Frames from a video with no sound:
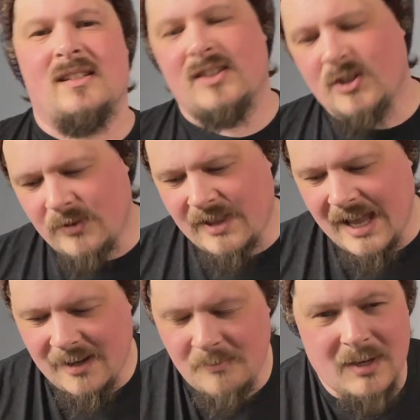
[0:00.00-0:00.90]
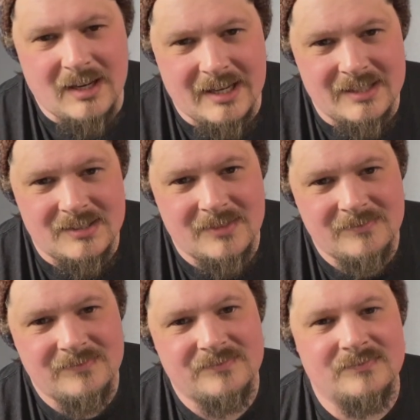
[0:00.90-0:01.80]
So with that in mind,
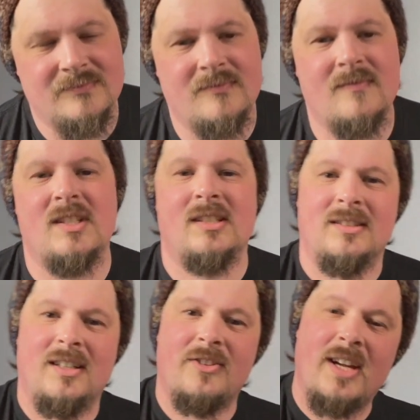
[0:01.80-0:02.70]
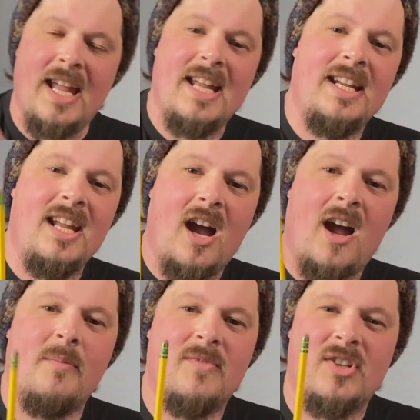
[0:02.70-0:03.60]
are there any
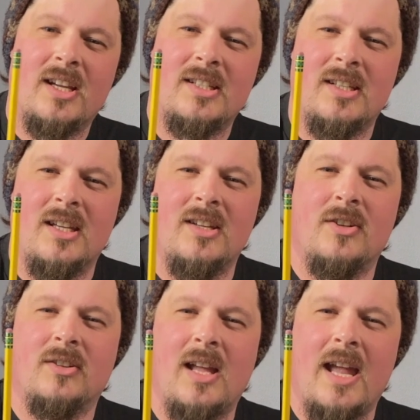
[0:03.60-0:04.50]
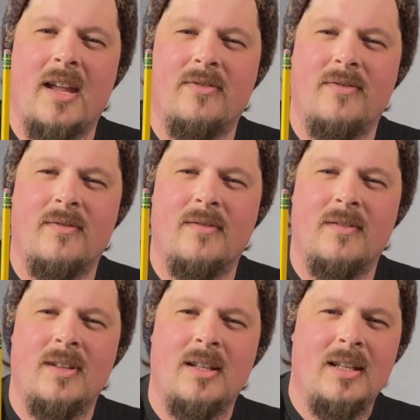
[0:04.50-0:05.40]
objects in your life,
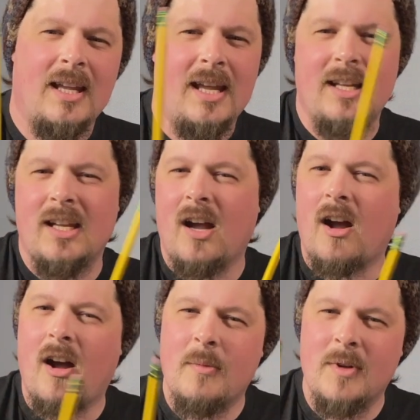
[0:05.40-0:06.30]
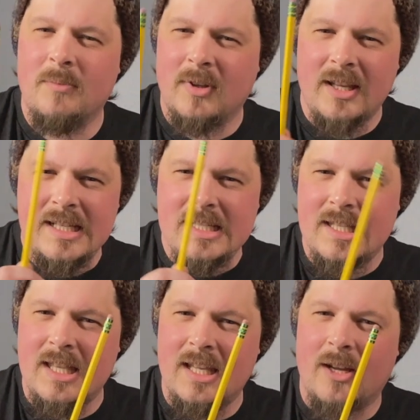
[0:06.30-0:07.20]
any commonplace
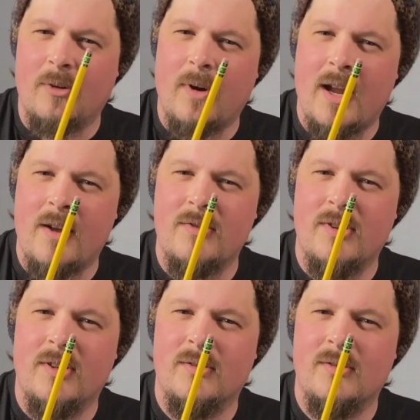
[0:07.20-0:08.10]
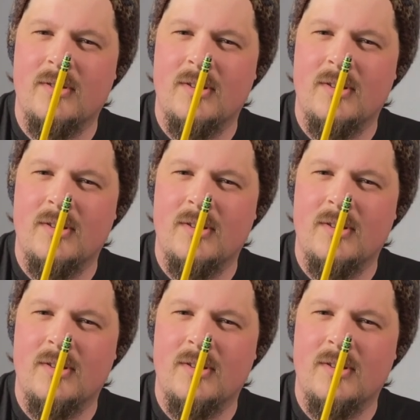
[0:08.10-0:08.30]
thing around you